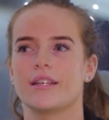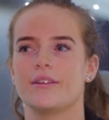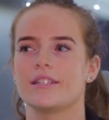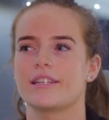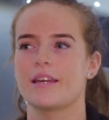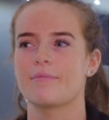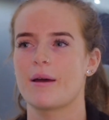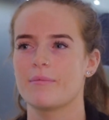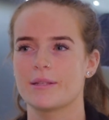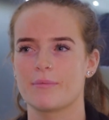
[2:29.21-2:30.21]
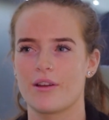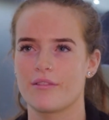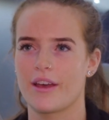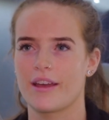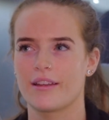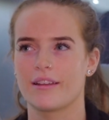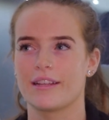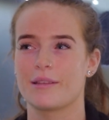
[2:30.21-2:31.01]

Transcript: So to keep members motivated,